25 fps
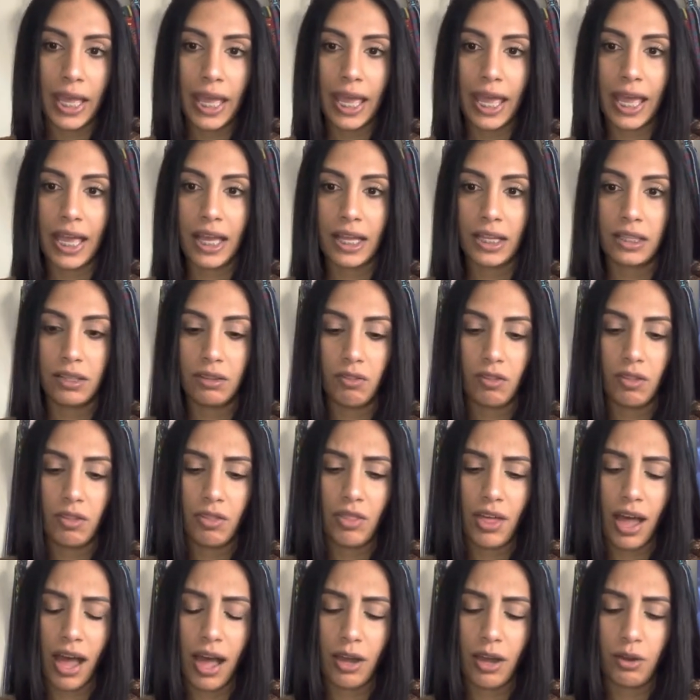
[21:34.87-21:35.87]
and
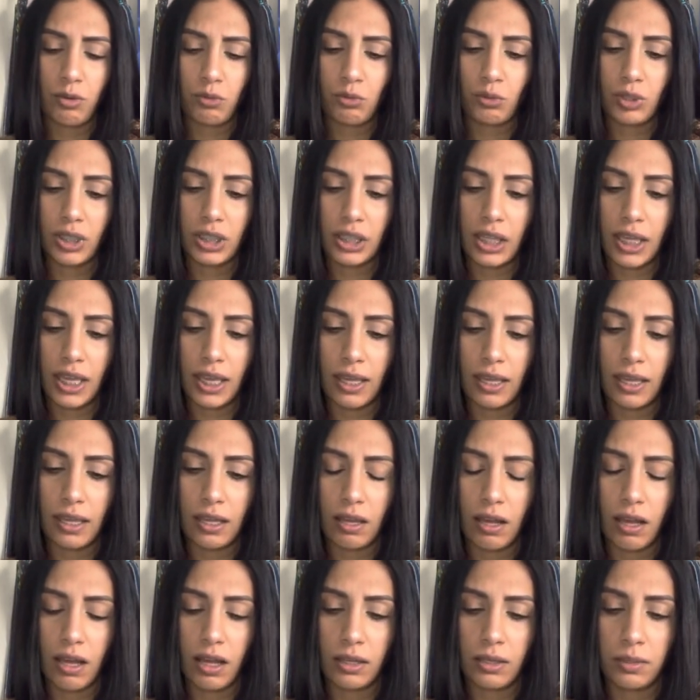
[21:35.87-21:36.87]
that really
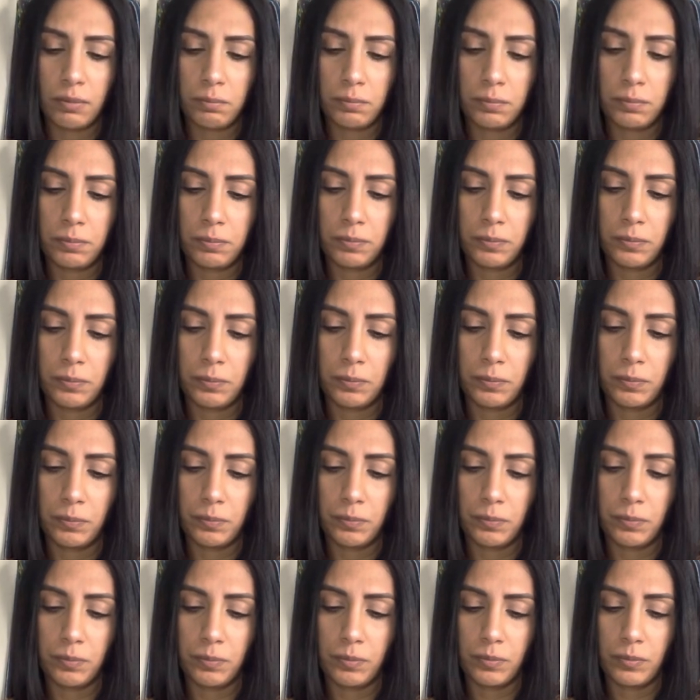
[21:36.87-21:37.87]

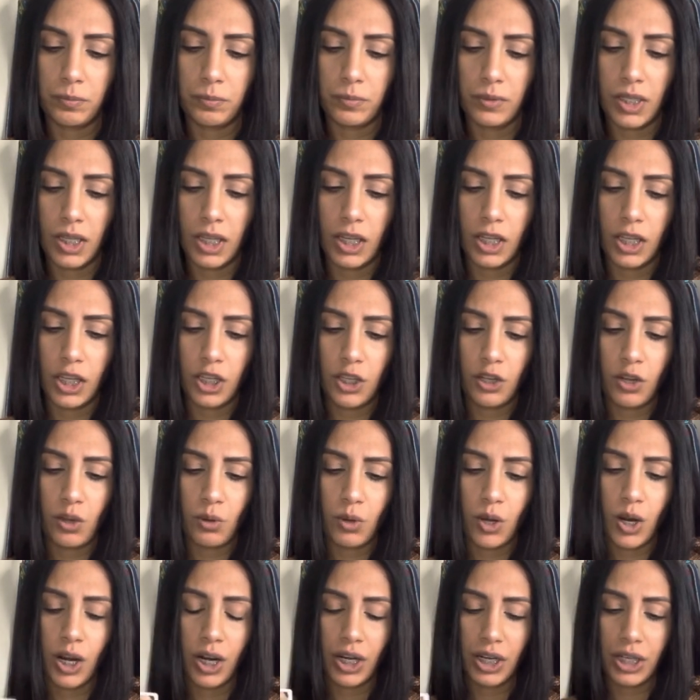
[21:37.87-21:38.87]

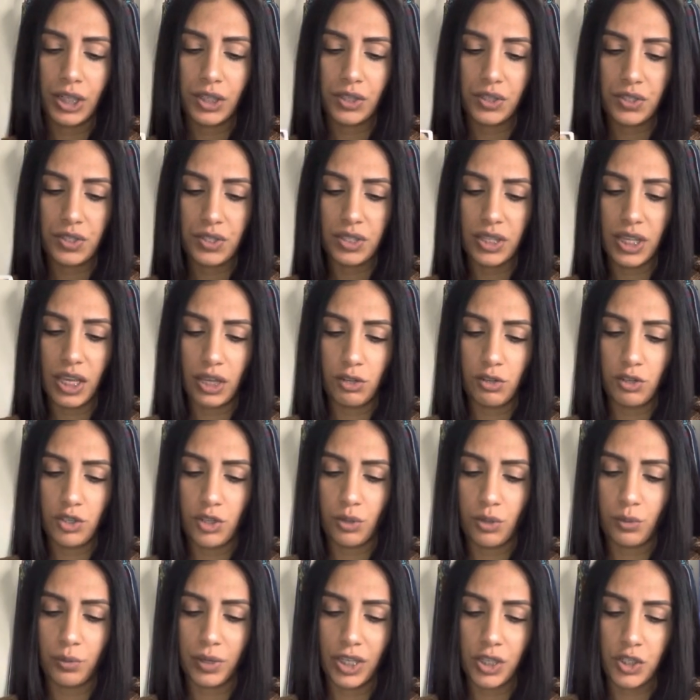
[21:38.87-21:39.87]
hurts the
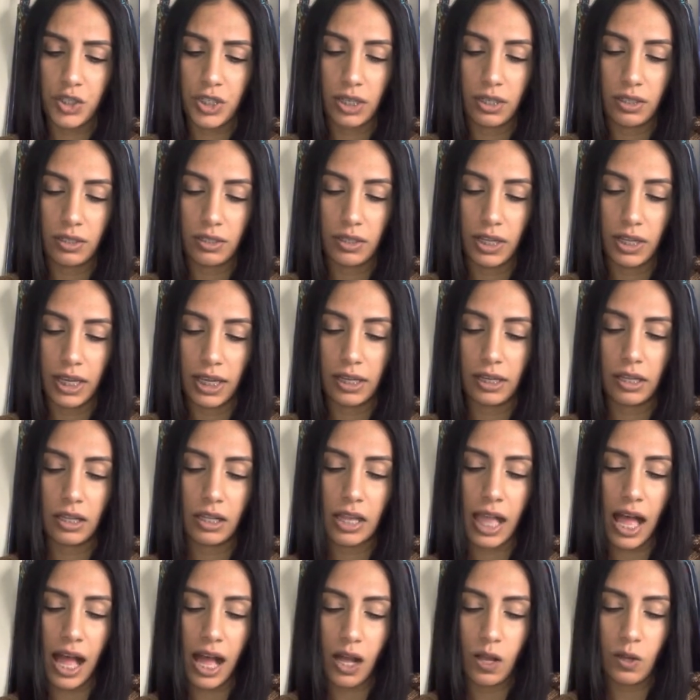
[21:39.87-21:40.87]
intuition. It
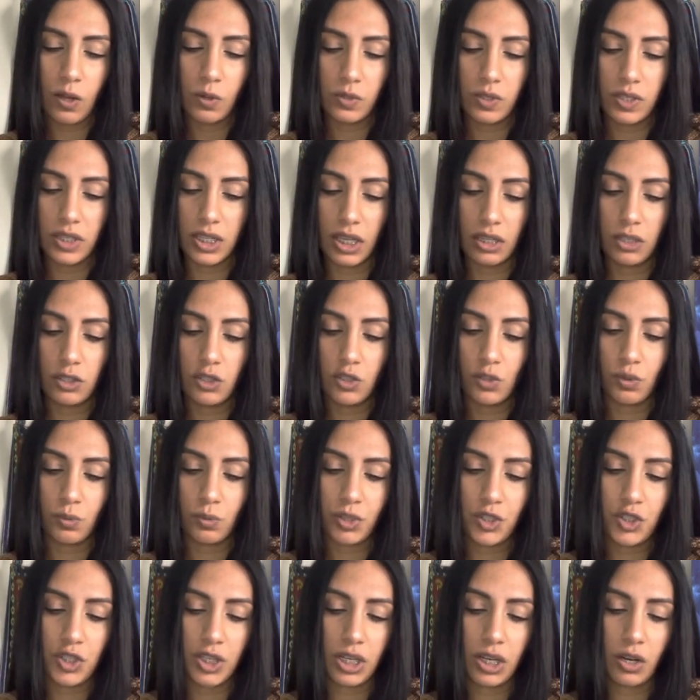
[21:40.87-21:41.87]
clouds the
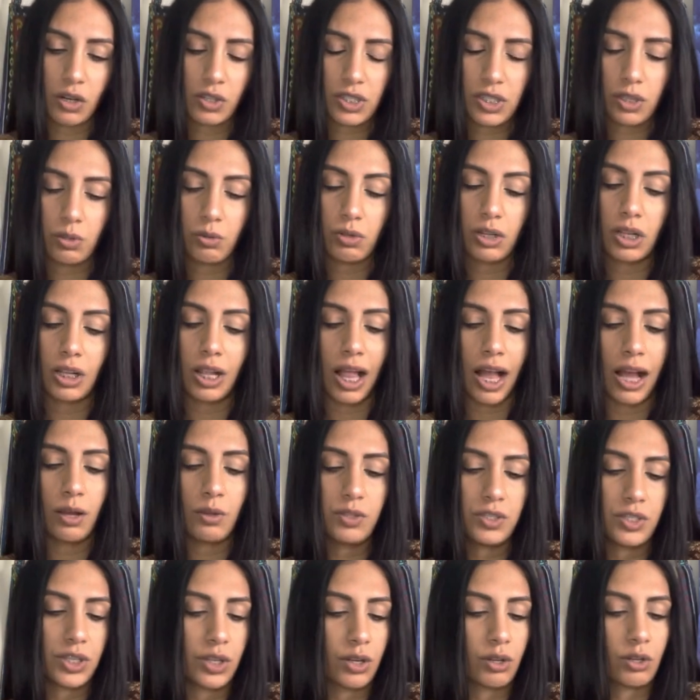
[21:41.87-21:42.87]
intuition. It also
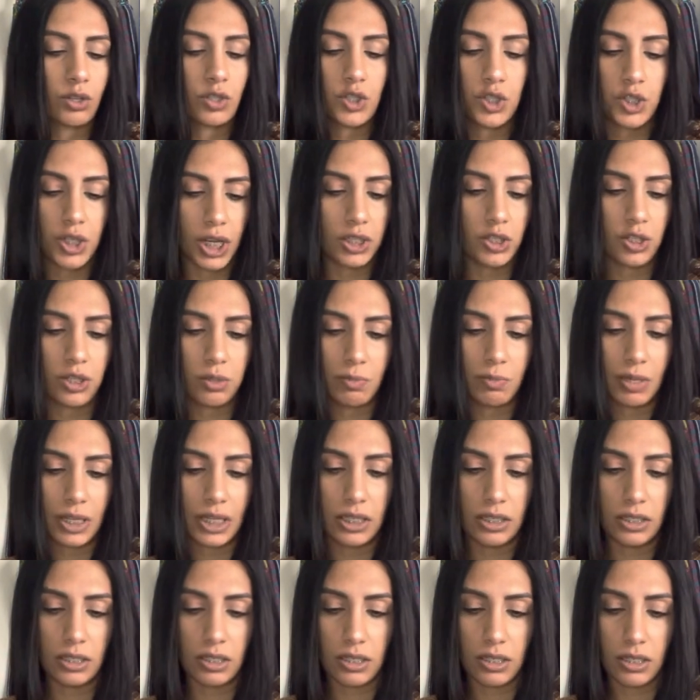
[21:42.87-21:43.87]
clouds your
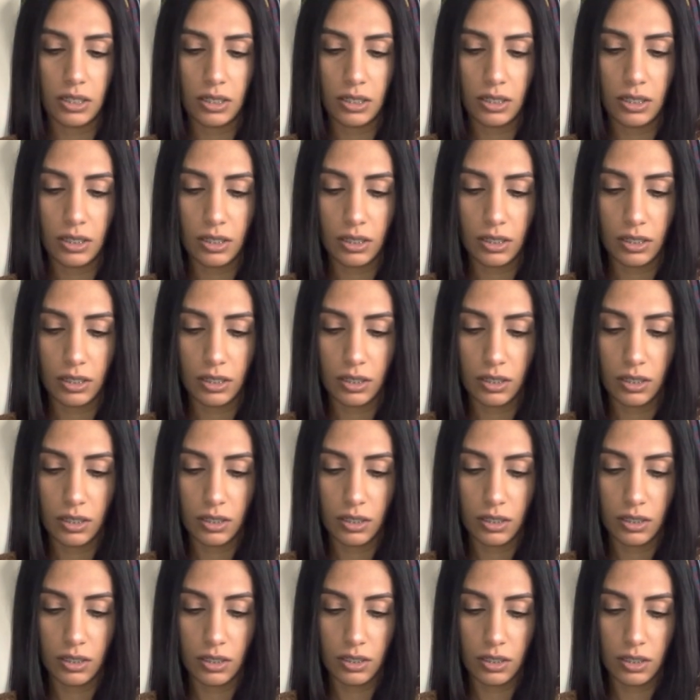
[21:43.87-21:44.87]
judgment.
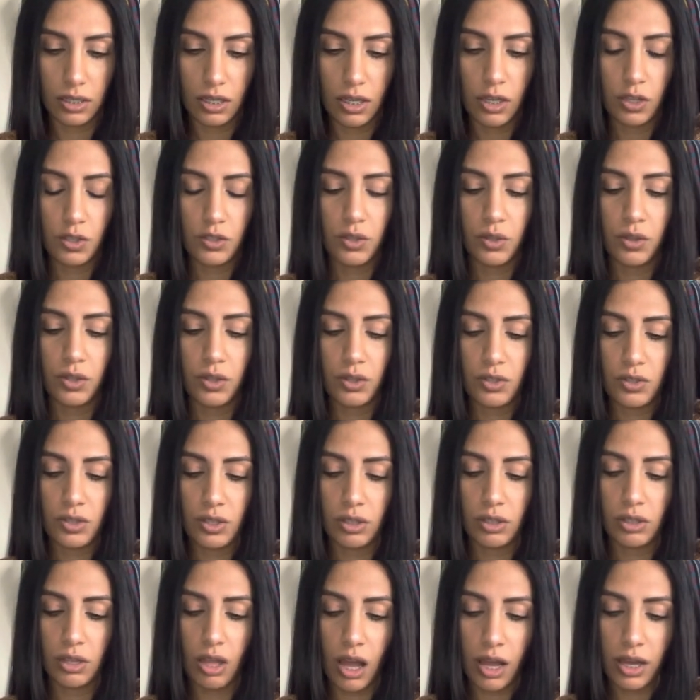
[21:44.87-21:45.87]
So there's a
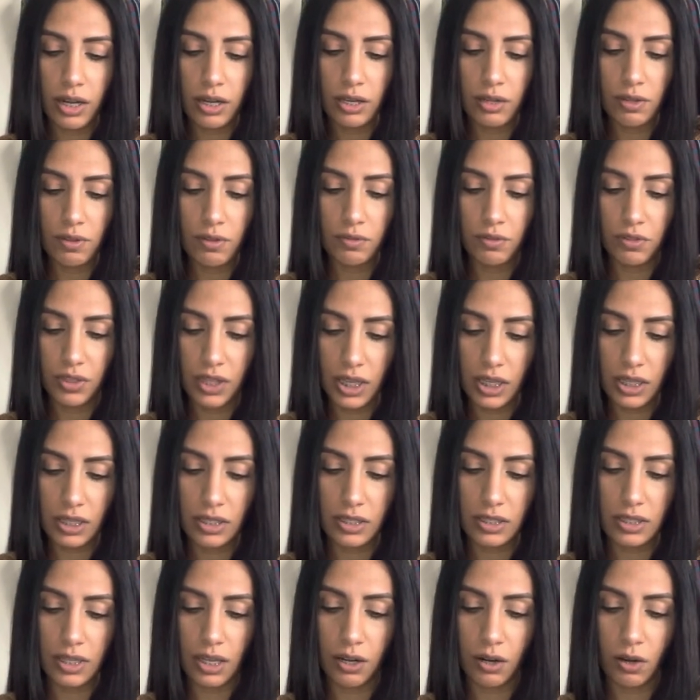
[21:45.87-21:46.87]
lot of
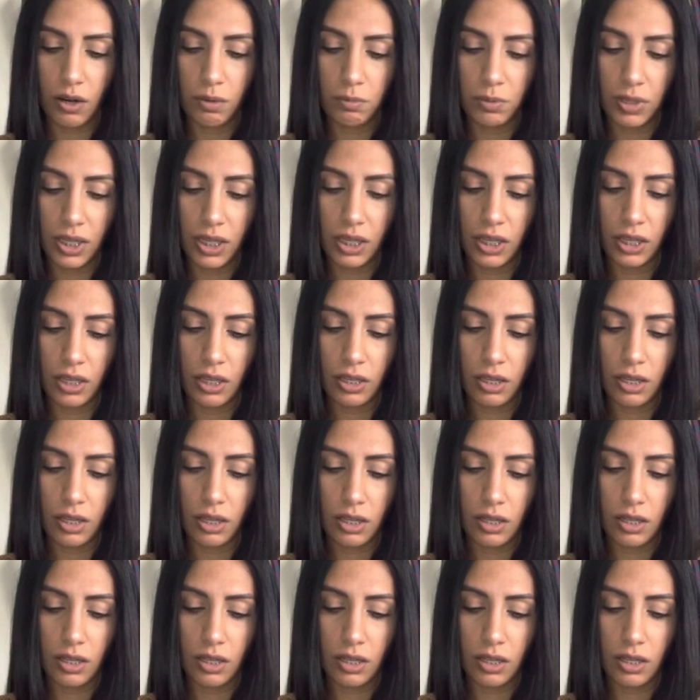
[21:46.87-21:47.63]
things that are being,